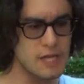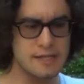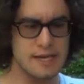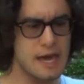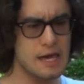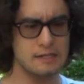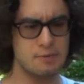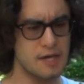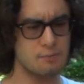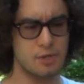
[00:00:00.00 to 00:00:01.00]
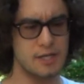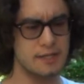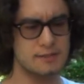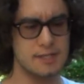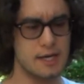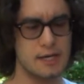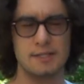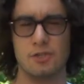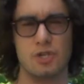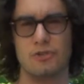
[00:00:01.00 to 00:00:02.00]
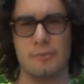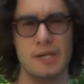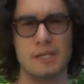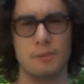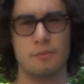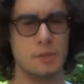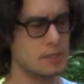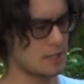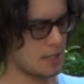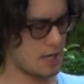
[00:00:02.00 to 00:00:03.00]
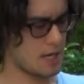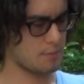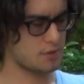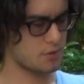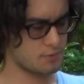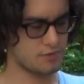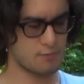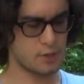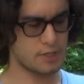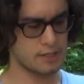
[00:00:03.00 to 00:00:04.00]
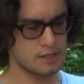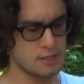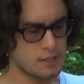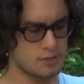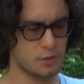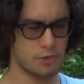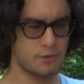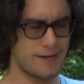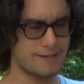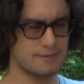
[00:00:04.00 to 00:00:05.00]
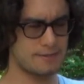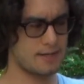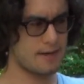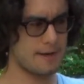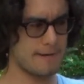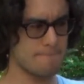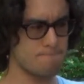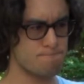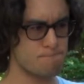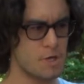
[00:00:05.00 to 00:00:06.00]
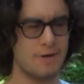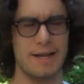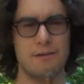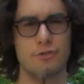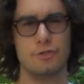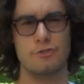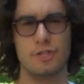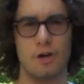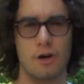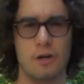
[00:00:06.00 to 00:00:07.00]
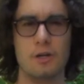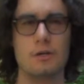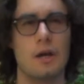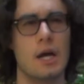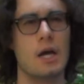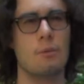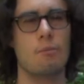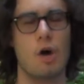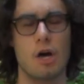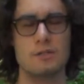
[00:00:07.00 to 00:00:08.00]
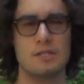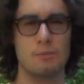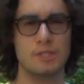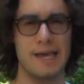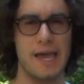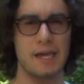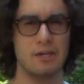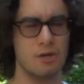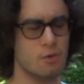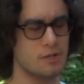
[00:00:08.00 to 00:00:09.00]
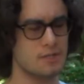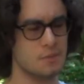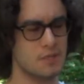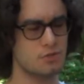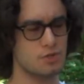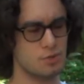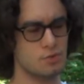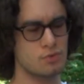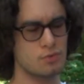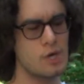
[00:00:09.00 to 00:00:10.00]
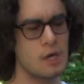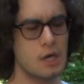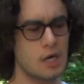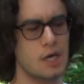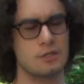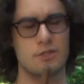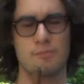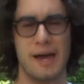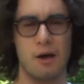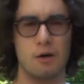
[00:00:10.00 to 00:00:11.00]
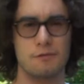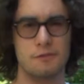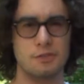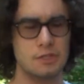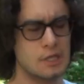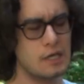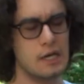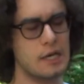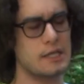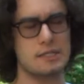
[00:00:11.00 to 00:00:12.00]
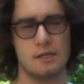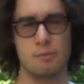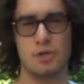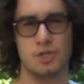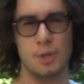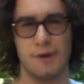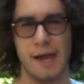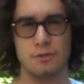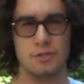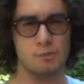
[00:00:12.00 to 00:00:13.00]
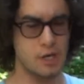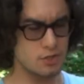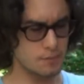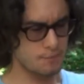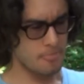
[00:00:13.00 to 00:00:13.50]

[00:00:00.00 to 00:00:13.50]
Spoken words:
yeah, I'd put it at a touch under medium in terms of body. So a great afternoon cigar, hot summer day. You don't want something too powerful that's going to push you around too much.